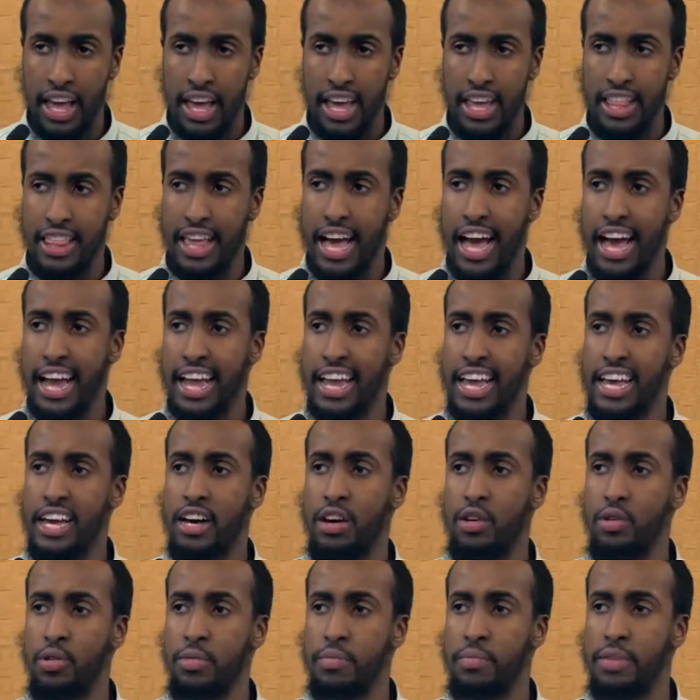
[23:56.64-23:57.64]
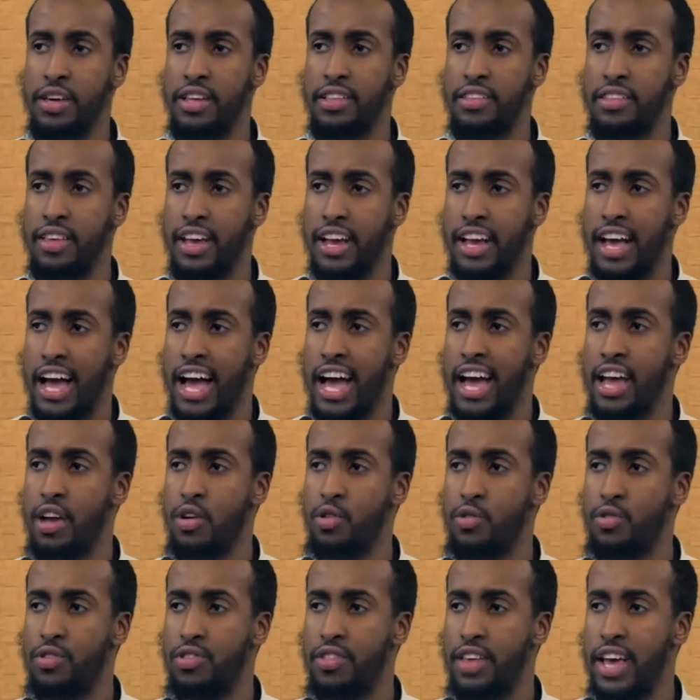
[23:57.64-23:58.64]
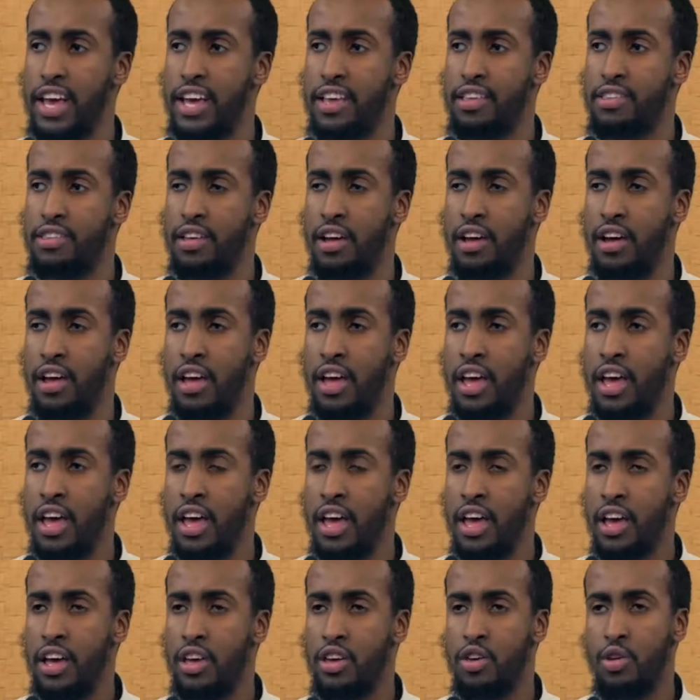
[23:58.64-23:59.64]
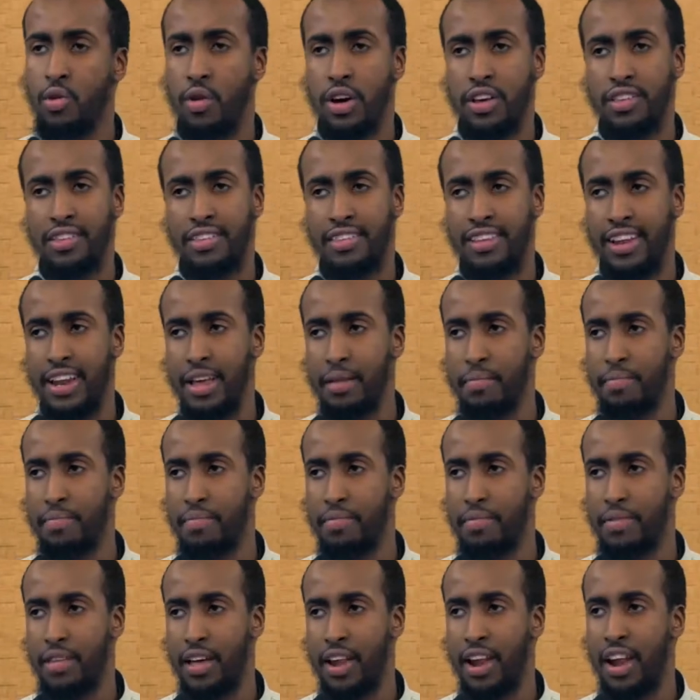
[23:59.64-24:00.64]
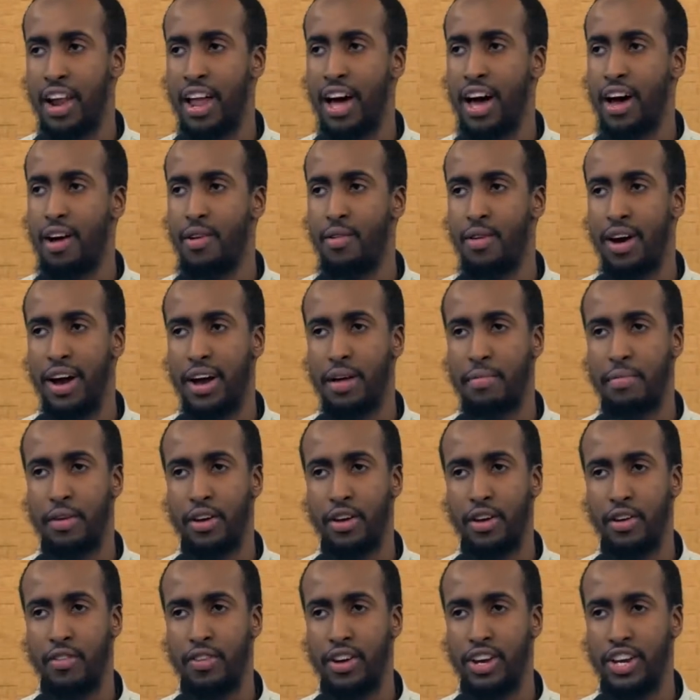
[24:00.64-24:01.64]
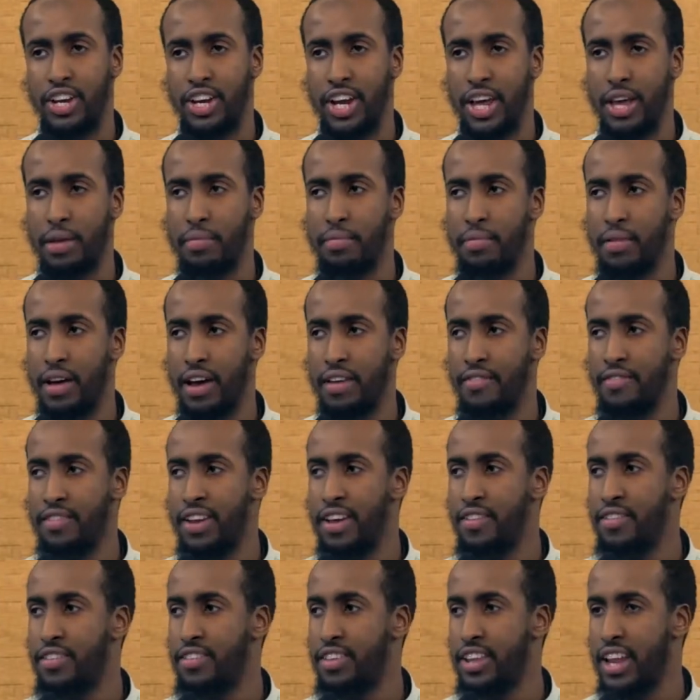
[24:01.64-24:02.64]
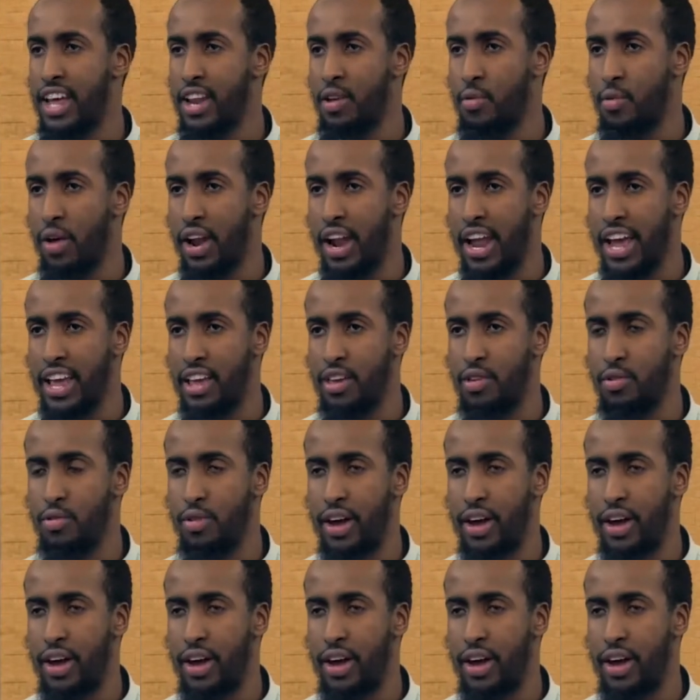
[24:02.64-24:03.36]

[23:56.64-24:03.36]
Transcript: That girl meets a guy who says, You are slim. Allahu Akbar, you're in shape. I've never seen anyone like you.